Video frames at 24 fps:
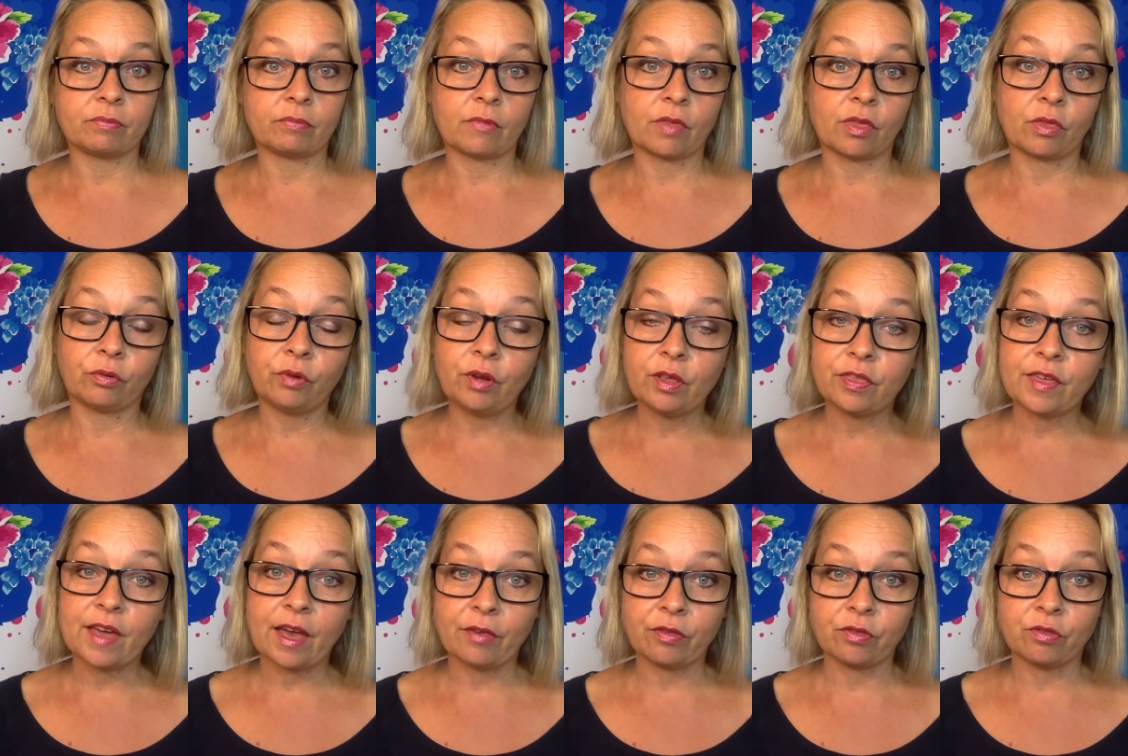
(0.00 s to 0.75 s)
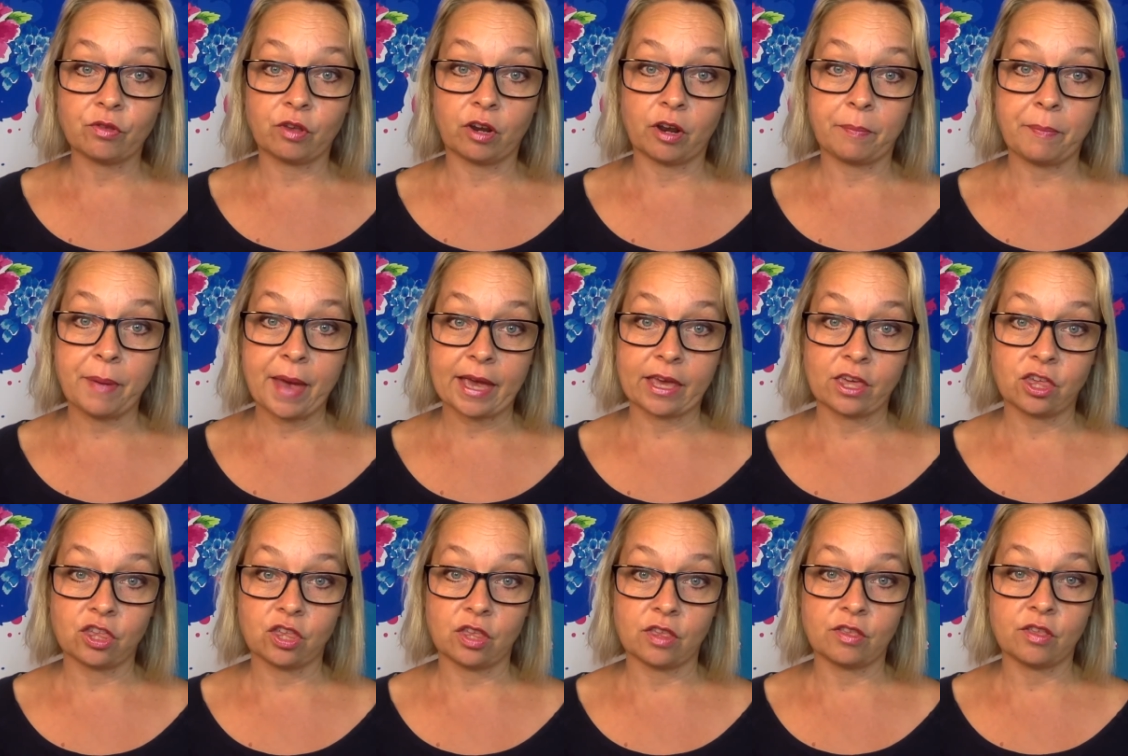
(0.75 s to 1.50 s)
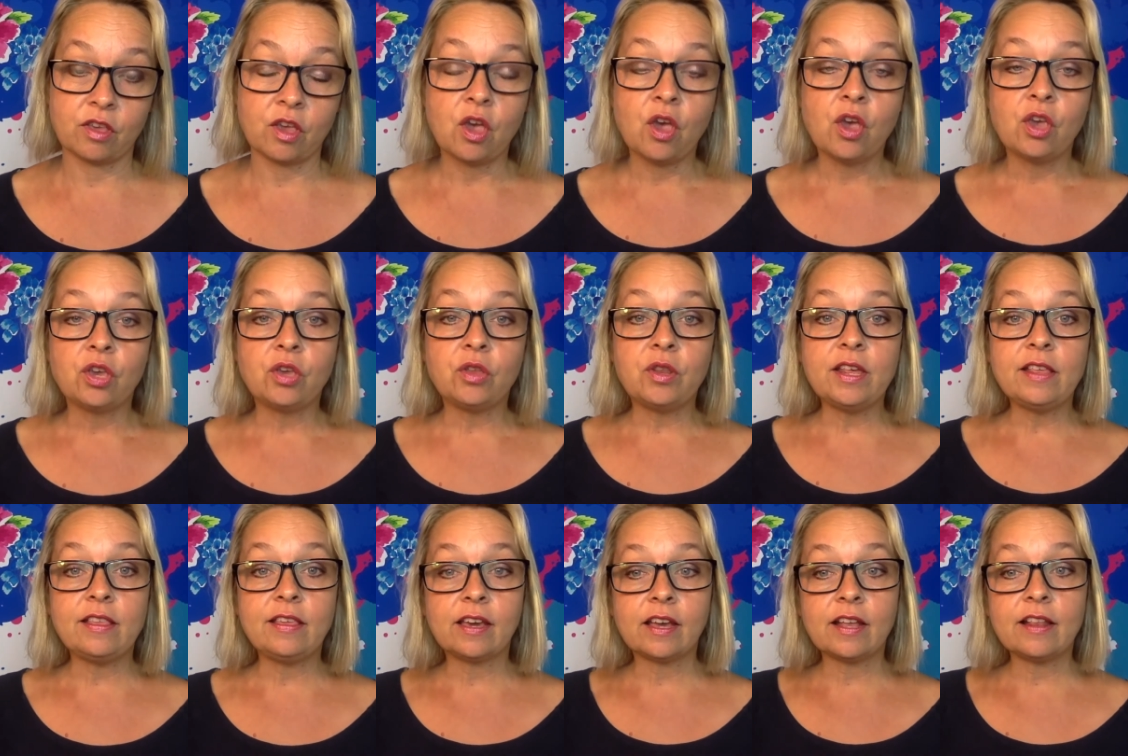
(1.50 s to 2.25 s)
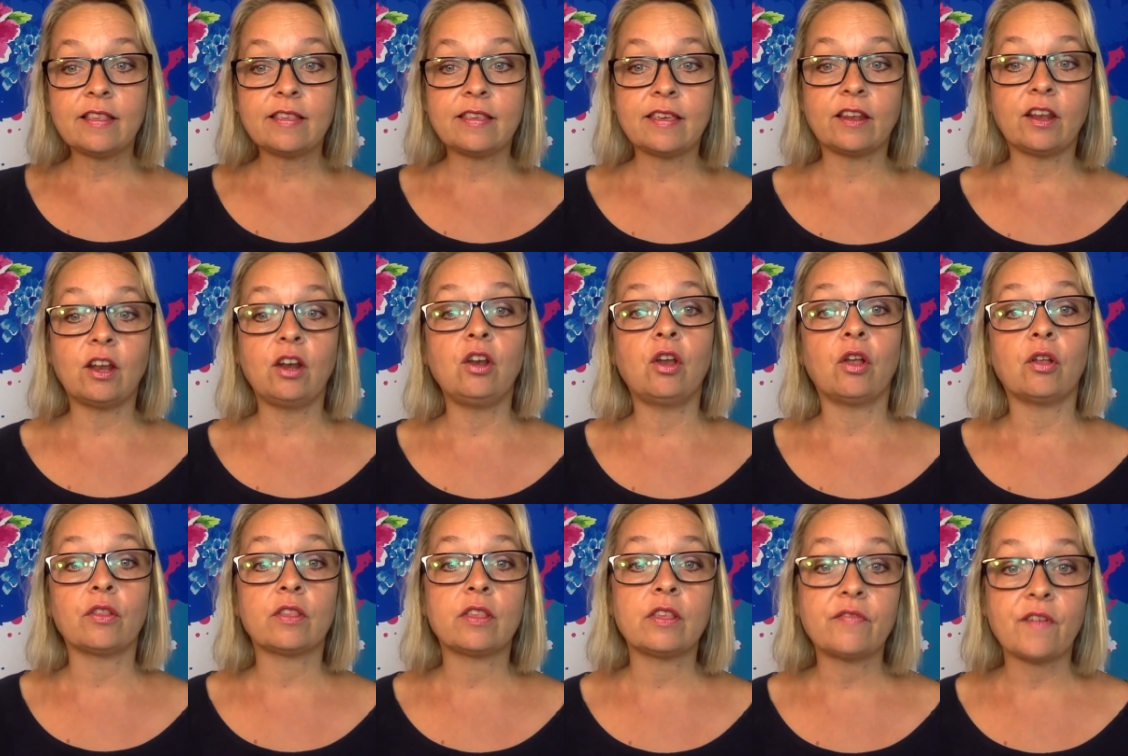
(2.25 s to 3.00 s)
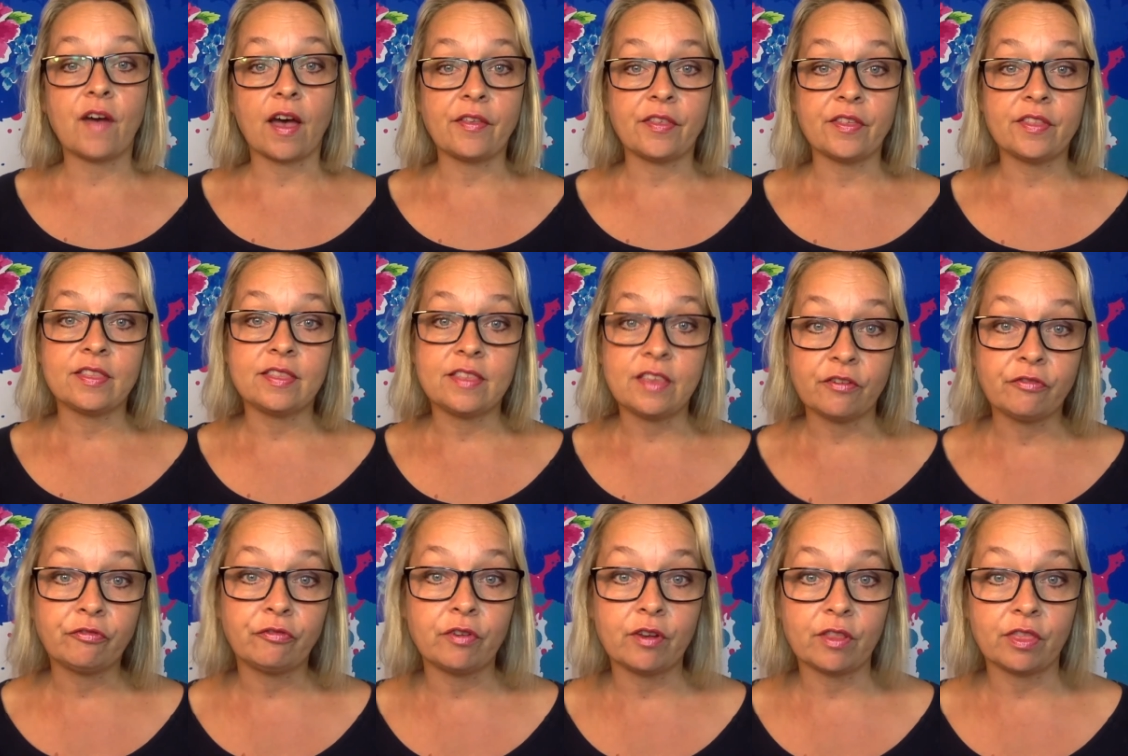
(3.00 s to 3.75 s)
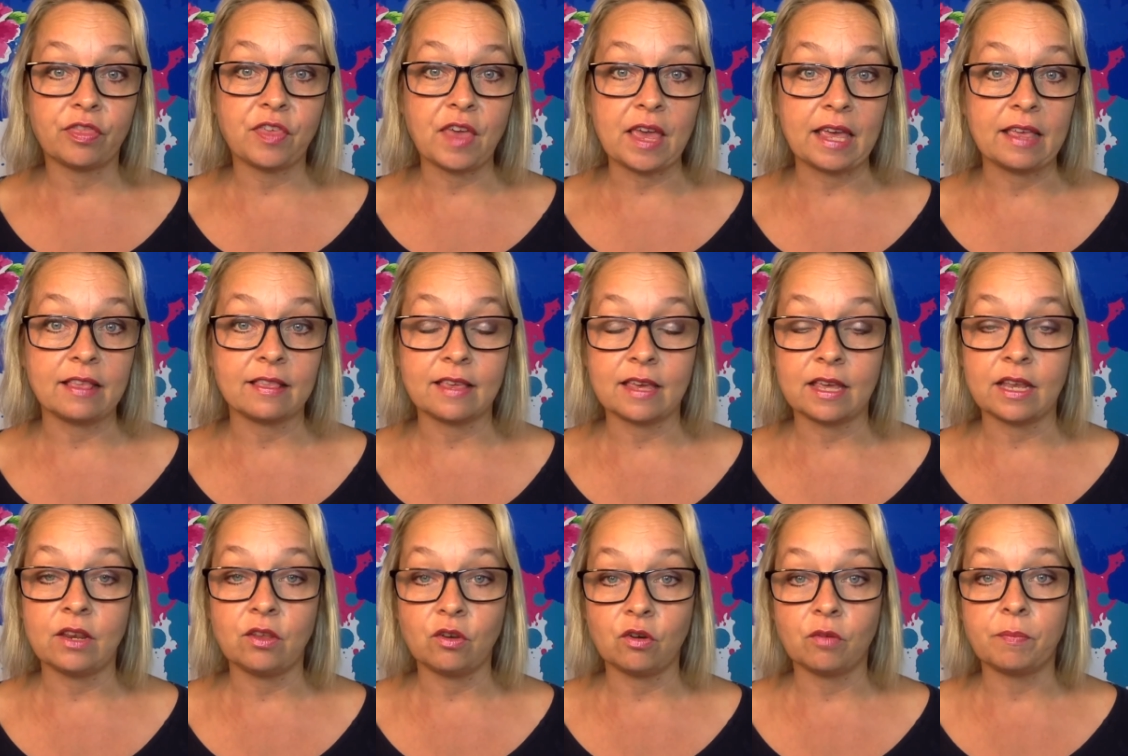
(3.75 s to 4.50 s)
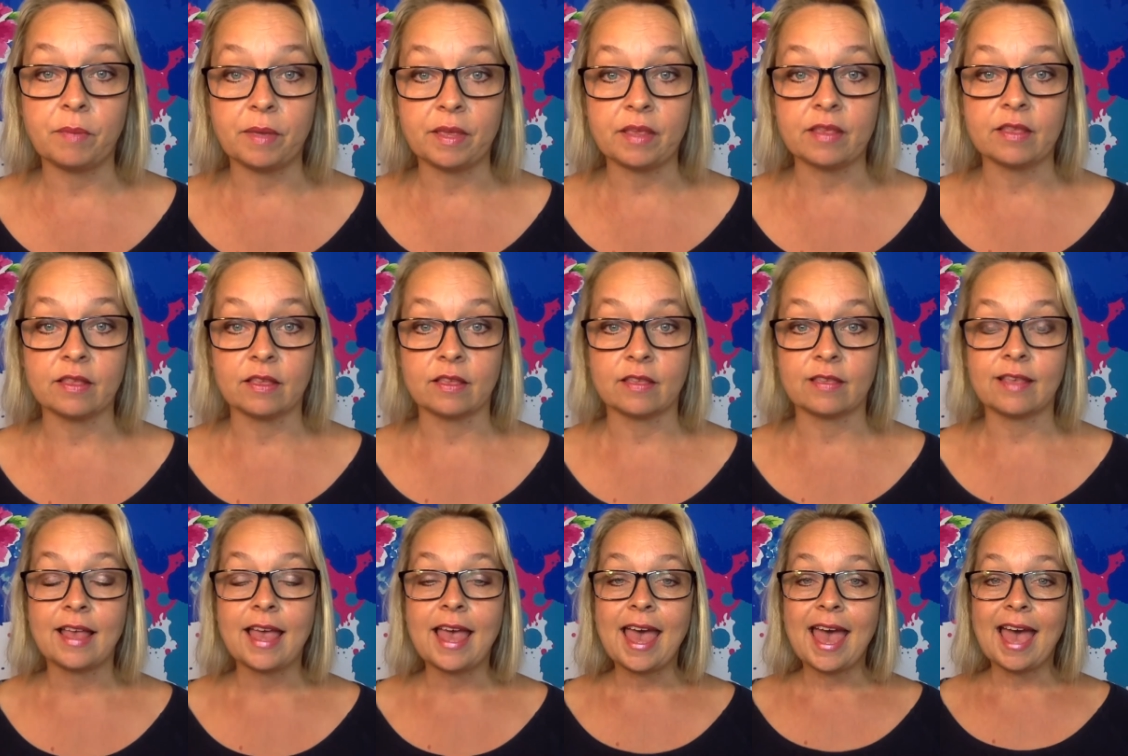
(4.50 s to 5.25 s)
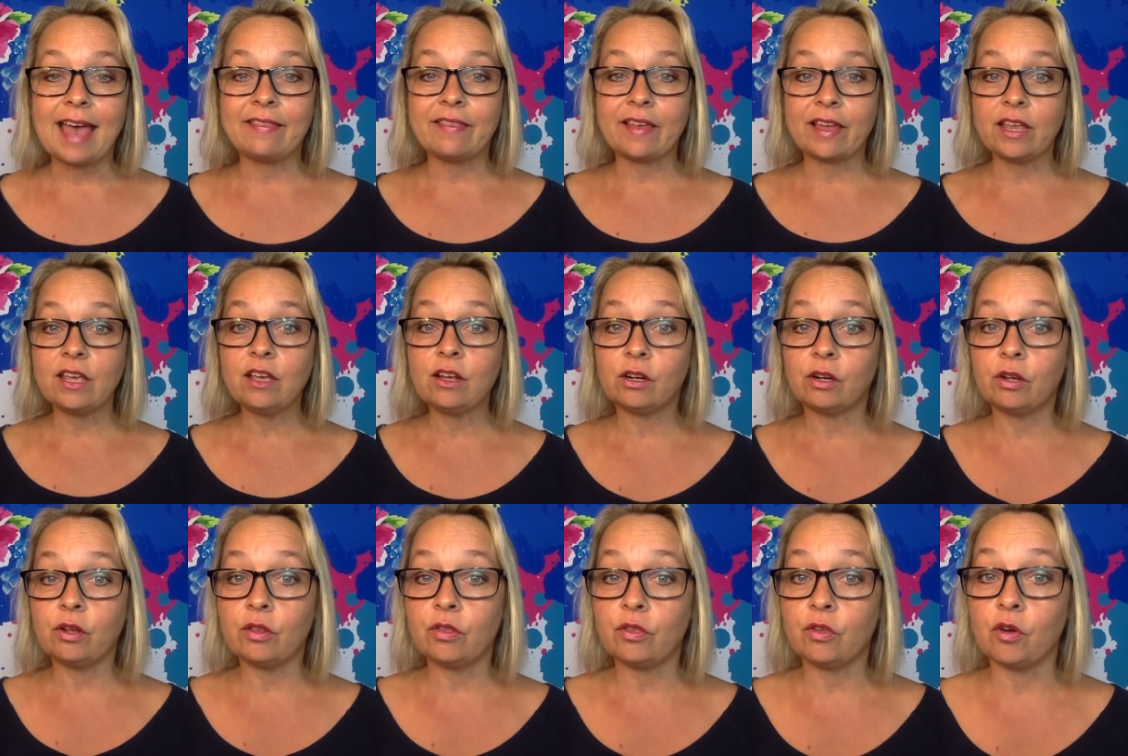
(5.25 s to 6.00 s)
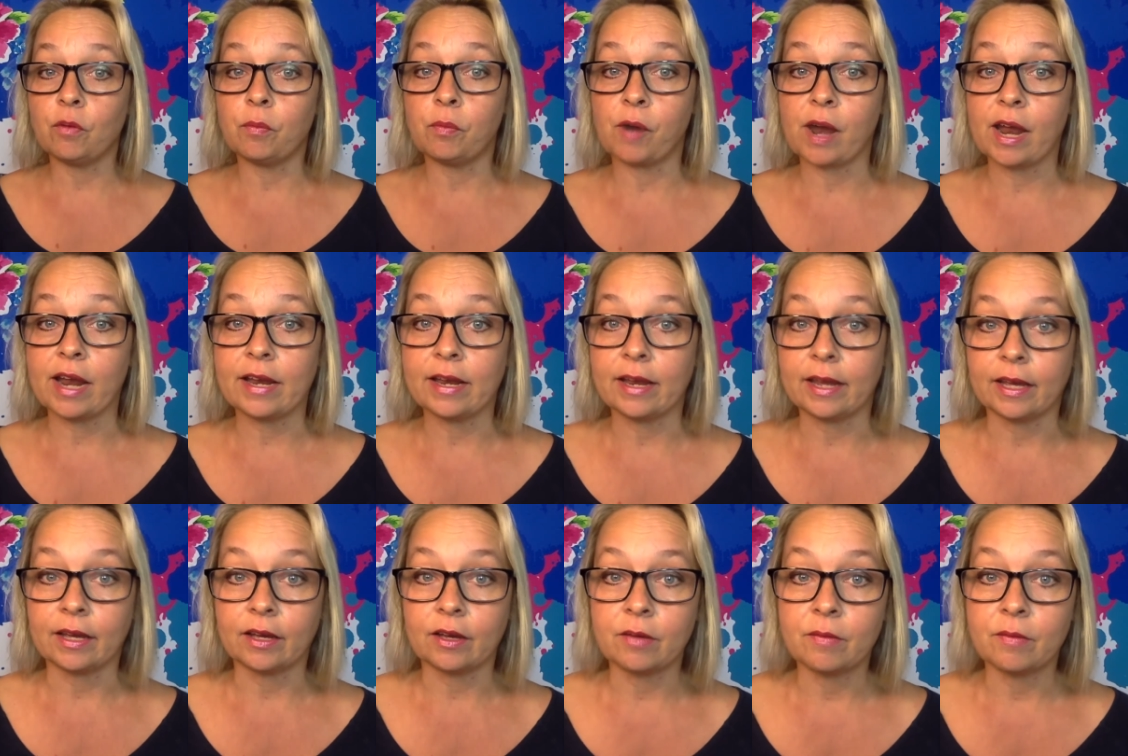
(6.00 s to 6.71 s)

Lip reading: $3,000 packages, you need to consider lots of other different things in your business, and that includes your branding.